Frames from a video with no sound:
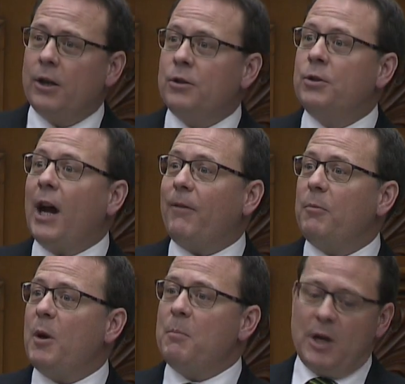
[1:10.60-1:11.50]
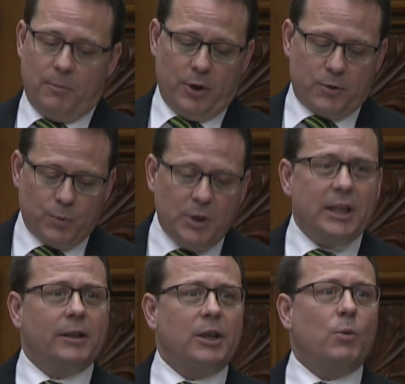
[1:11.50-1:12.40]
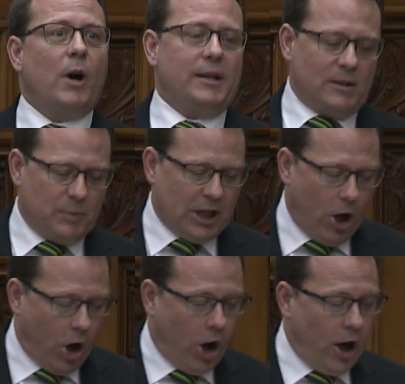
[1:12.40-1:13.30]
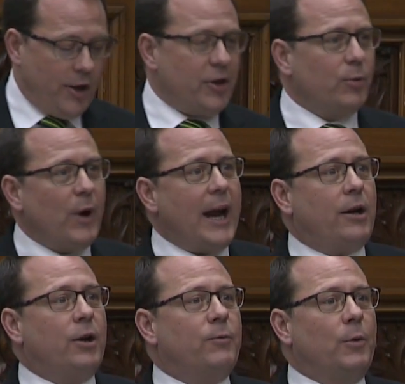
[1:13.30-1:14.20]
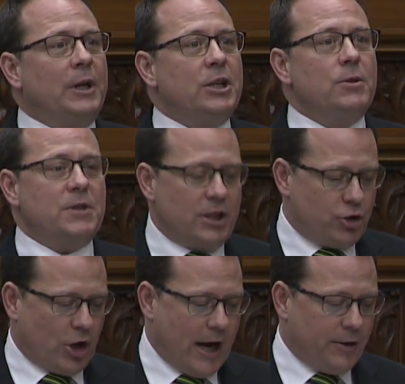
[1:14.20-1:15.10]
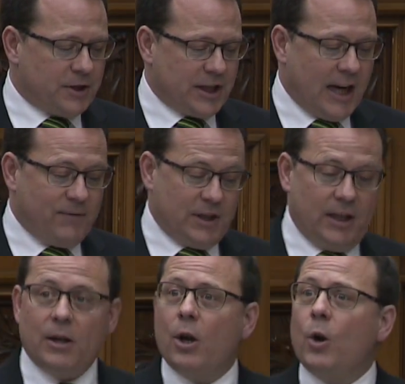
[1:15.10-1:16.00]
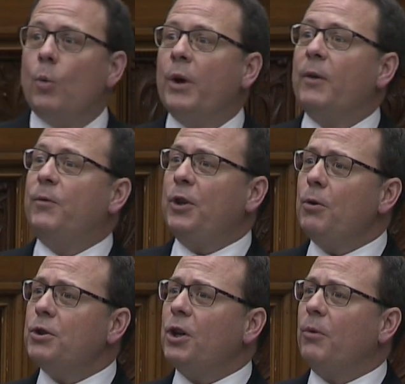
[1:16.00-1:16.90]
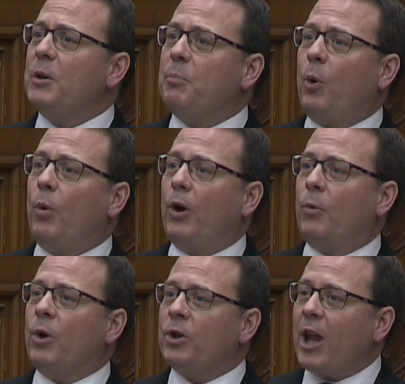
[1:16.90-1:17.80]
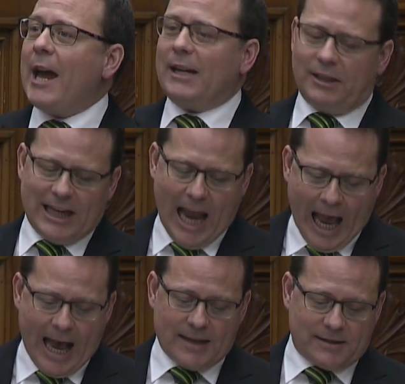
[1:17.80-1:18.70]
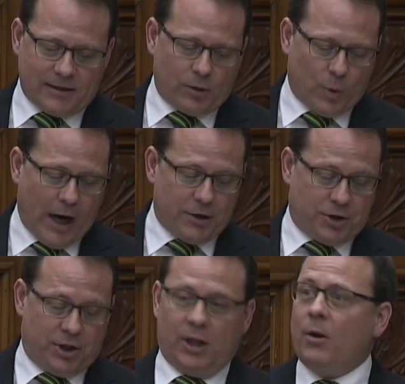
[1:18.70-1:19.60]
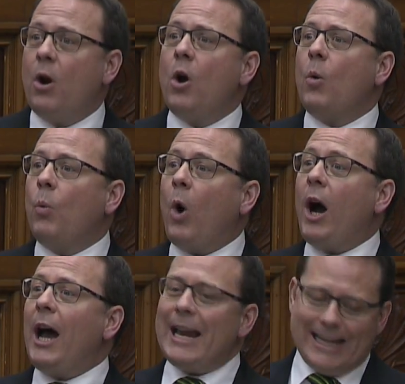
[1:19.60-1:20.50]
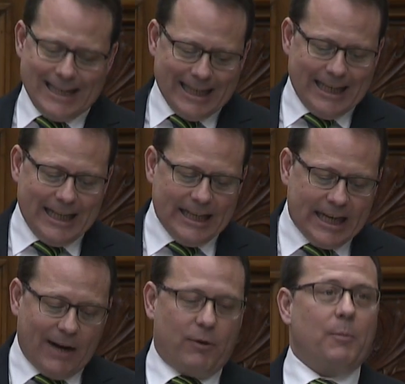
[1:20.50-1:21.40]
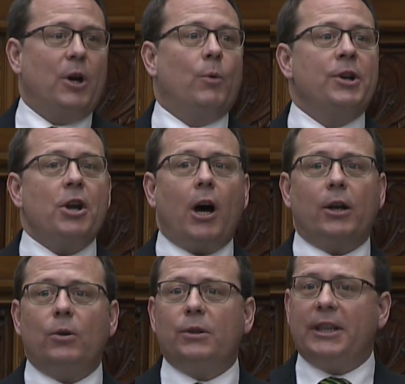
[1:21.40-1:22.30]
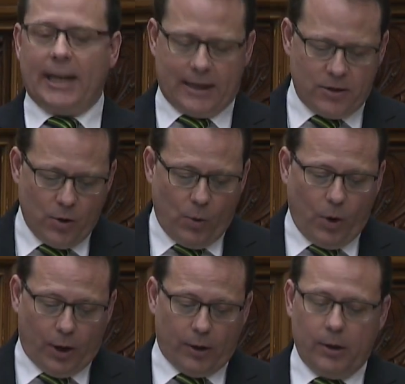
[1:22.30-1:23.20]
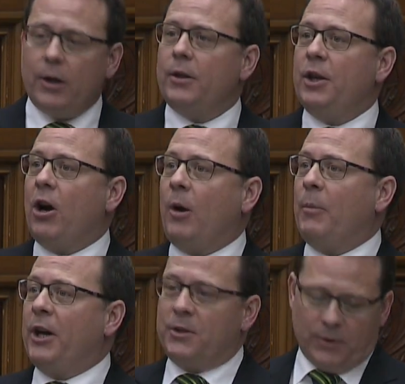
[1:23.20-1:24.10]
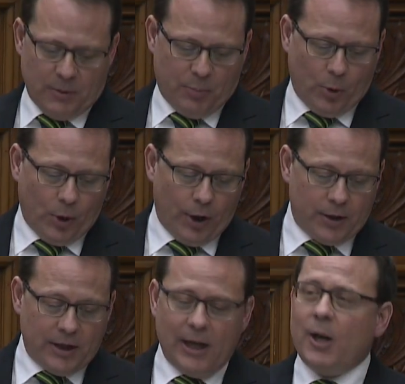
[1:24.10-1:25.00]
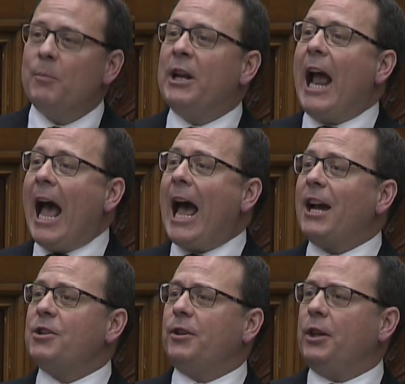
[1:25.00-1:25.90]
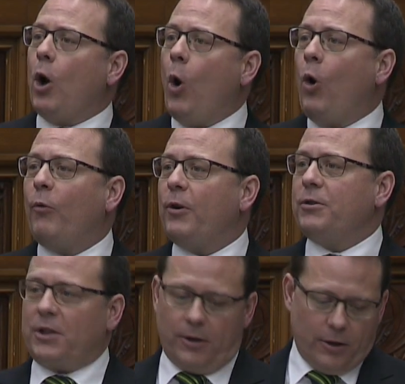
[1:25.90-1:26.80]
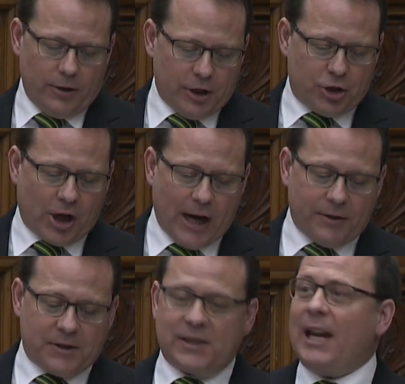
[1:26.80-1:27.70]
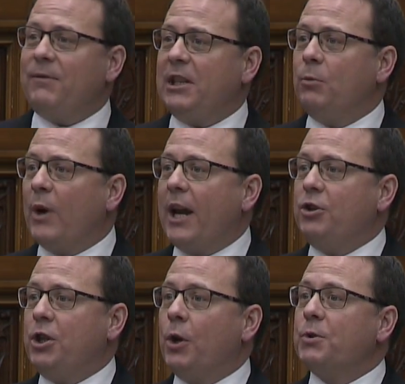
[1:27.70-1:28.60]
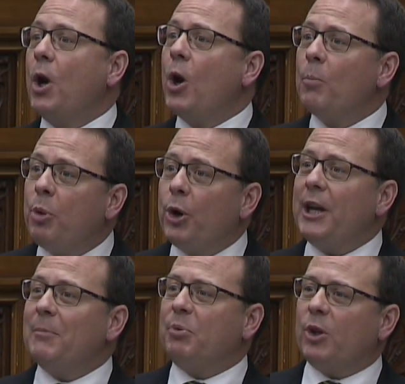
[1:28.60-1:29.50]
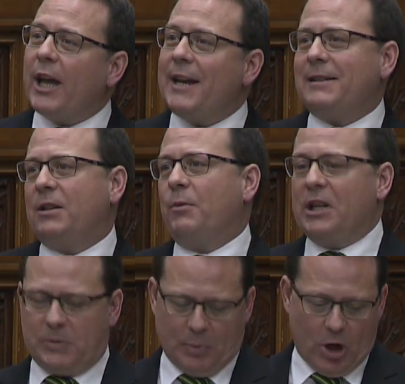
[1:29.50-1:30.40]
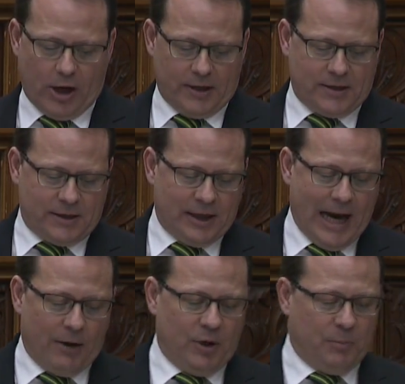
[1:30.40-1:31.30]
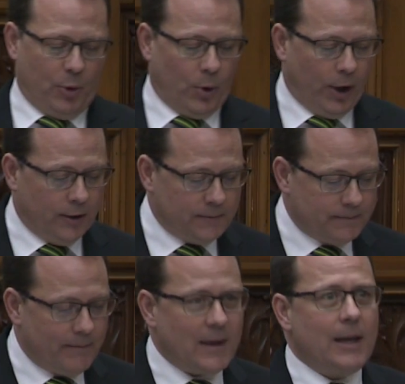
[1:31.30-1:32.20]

Do government members really want to be on the record for reducing child safety when a future report will likely ask the question why any government would not only ignore the Ombuds report, but actually overturn the child safety ratios put in place in response to that report?